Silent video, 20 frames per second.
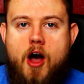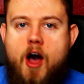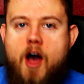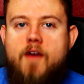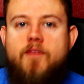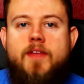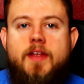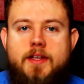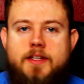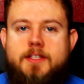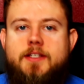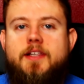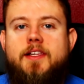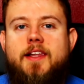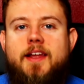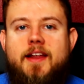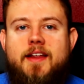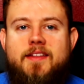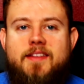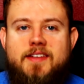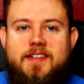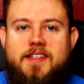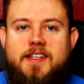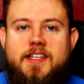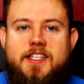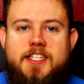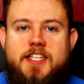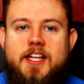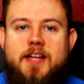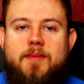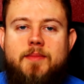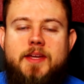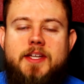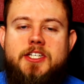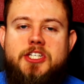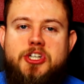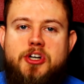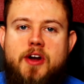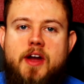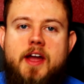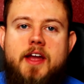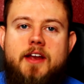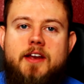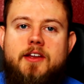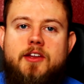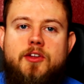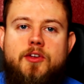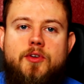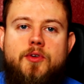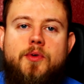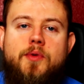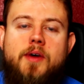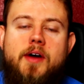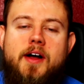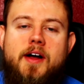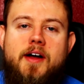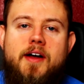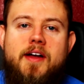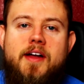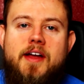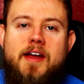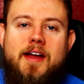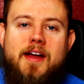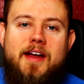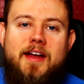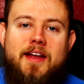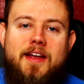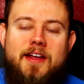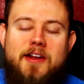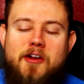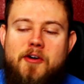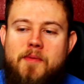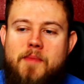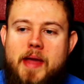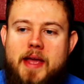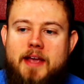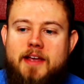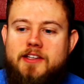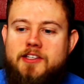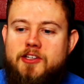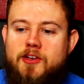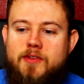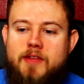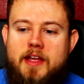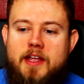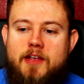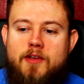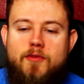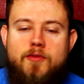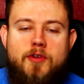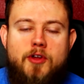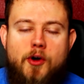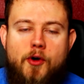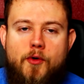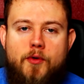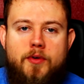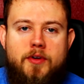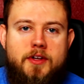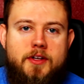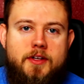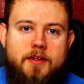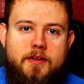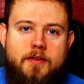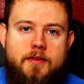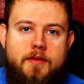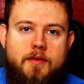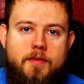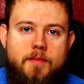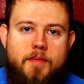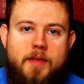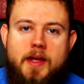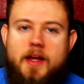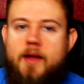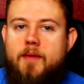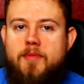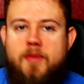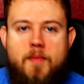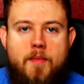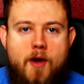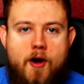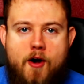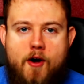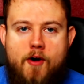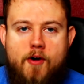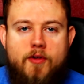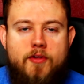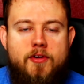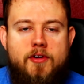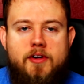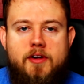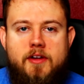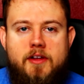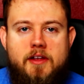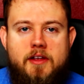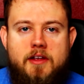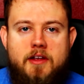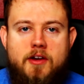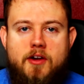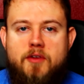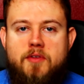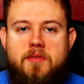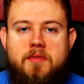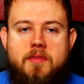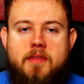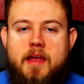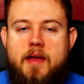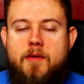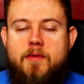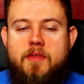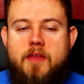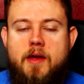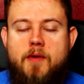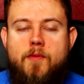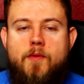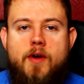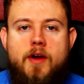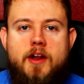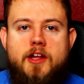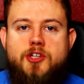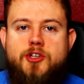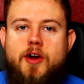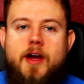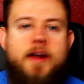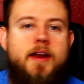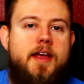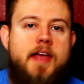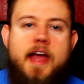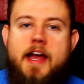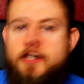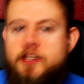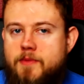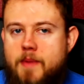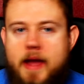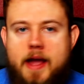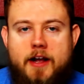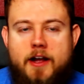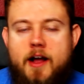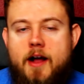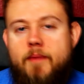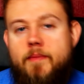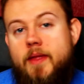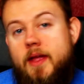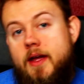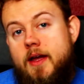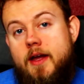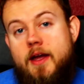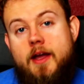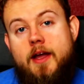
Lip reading: obviously the system is trying to make it so that you don't pick up the ball, or they want to try to catch back up.